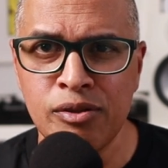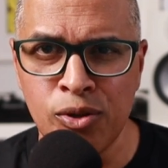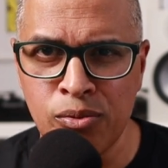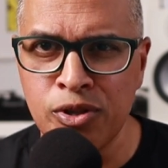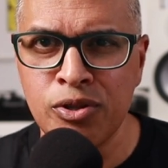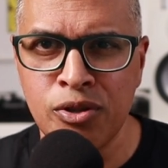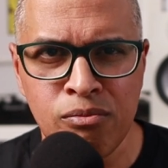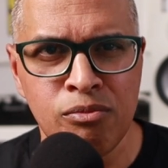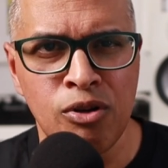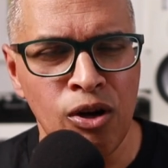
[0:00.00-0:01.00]
So just
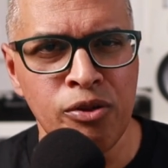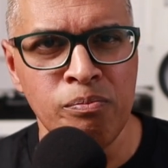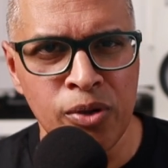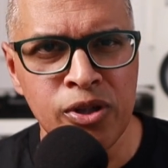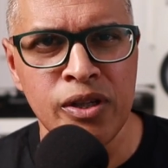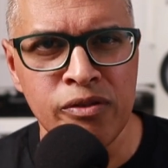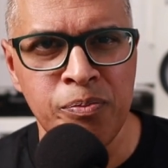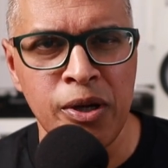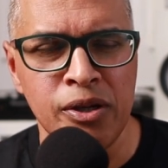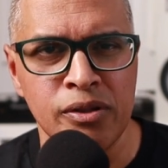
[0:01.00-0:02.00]
call them bookshelf
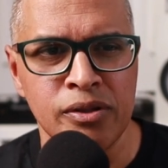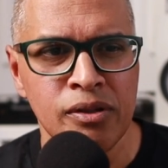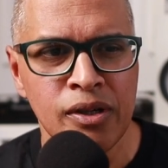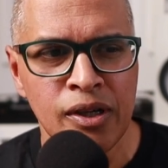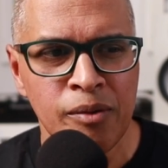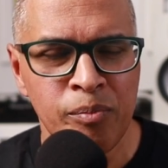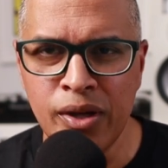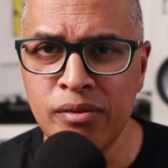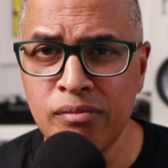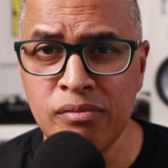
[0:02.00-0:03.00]
speakers.
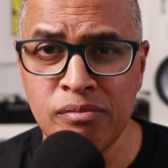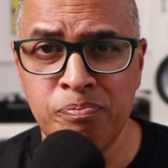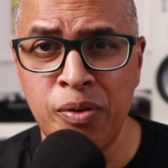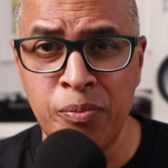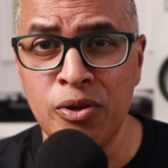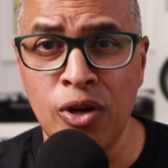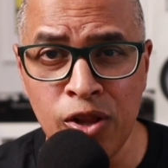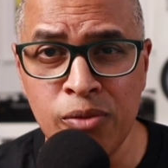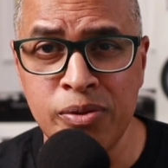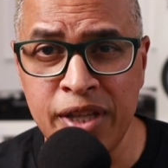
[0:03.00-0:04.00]
But people
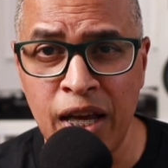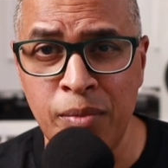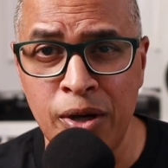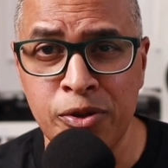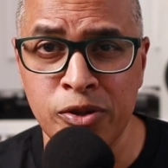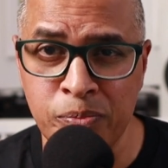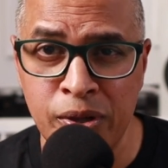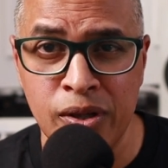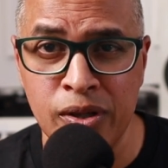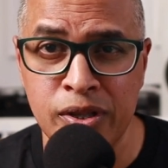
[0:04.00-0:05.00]
call them stand mounters
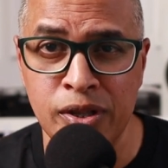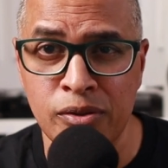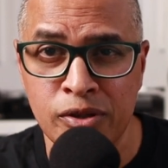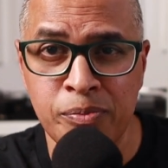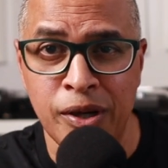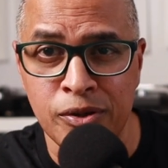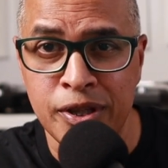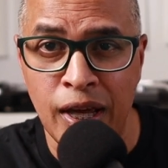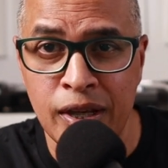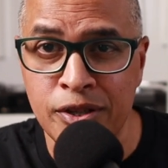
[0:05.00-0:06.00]
because, you know, speaker
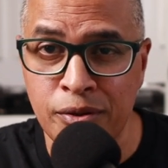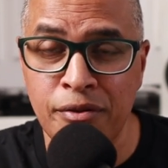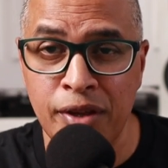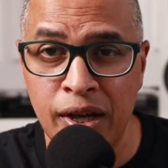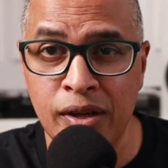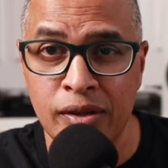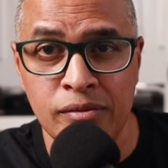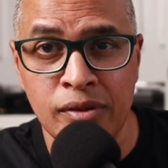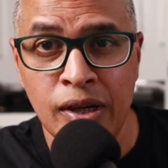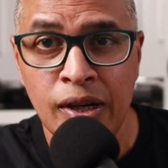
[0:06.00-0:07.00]
stands are a thing
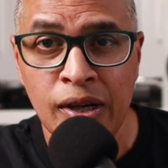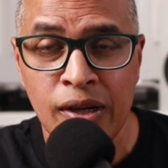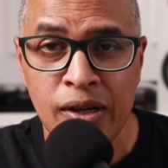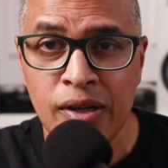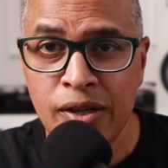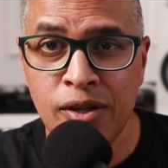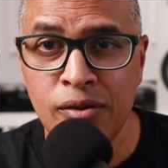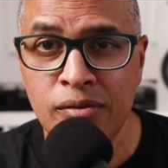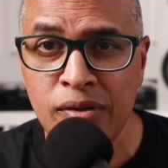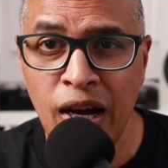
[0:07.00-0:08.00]
and, you
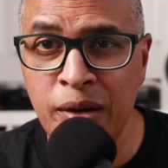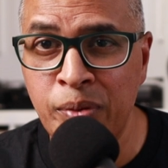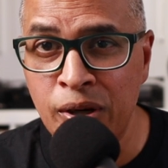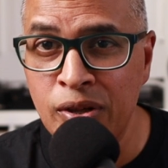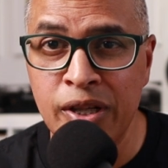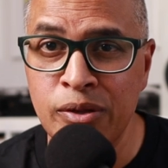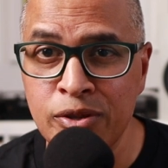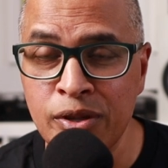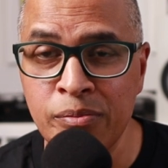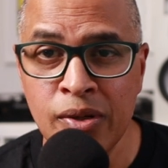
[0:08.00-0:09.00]
know, I barely
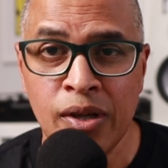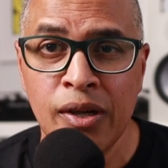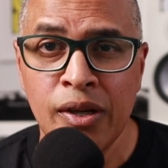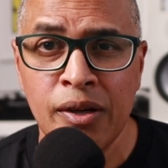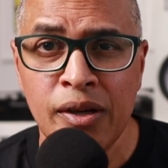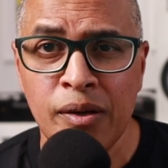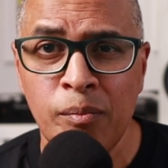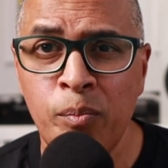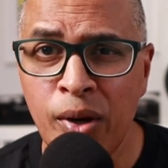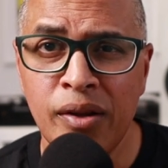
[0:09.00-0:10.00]
use them.
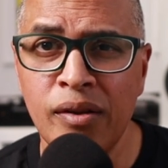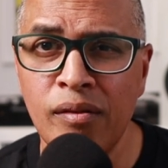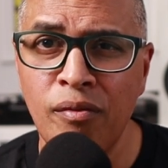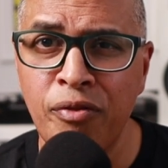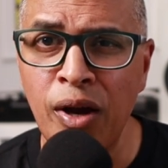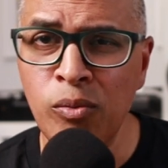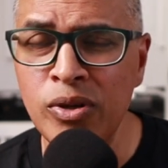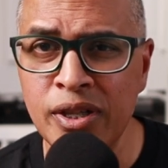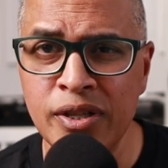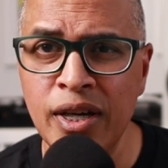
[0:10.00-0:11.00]
That
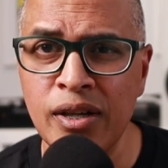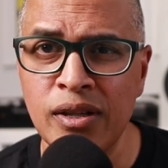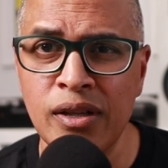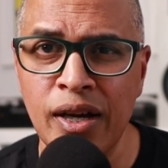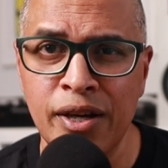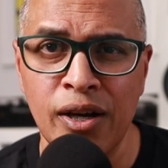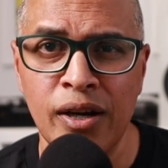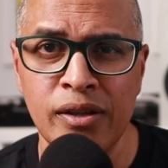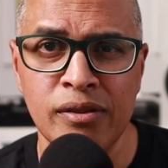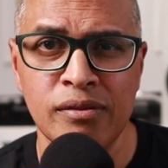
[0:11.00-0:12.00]
was until I
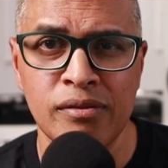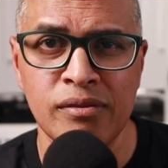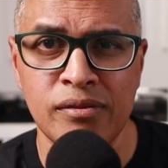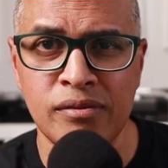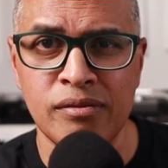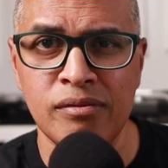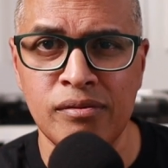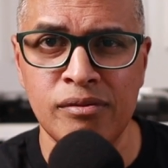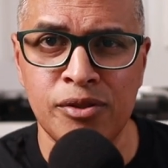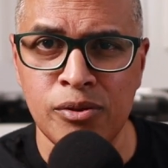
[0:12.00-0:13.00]
got
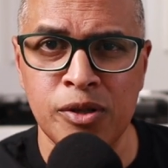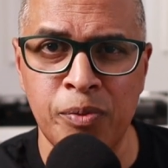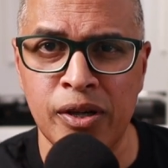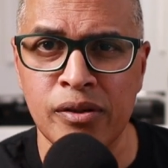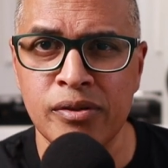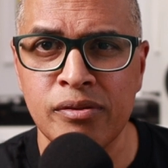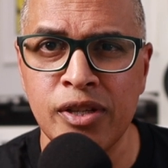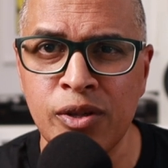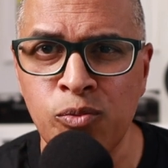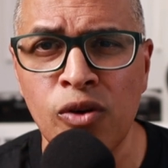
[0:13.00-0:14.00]
those speakers,
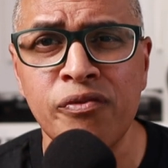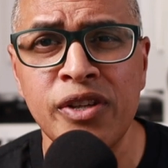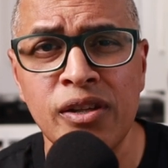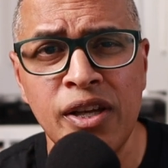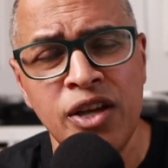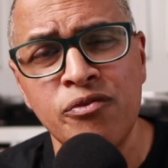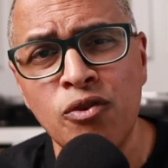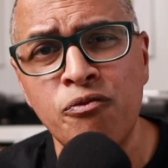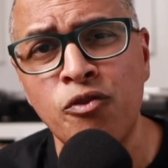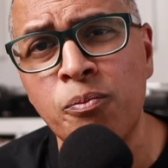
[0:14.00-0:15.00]
the Wharfedale
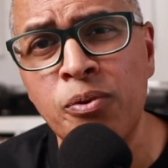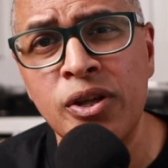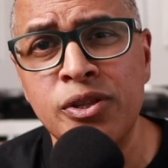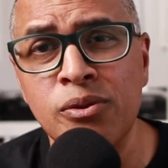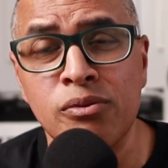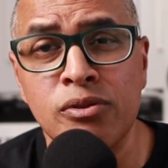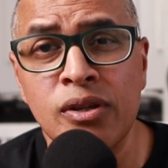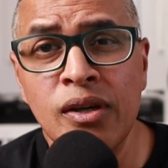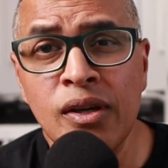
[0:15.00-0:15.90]
Evo 4.2s,